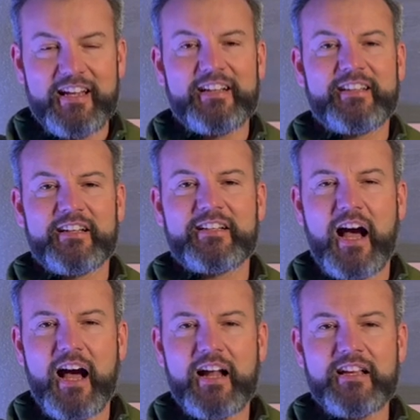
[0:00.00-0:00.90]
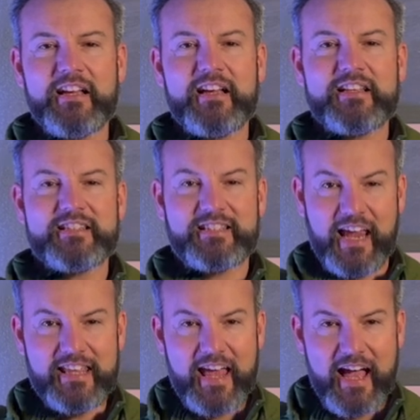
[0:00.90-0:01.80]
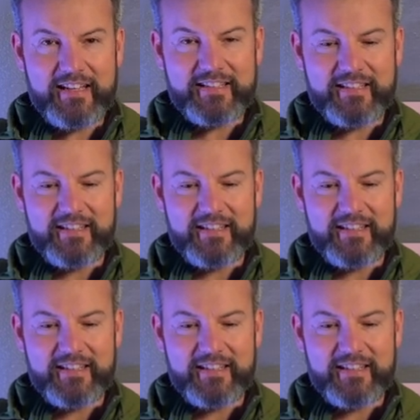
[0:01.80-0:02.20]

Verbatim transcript: Did God say that?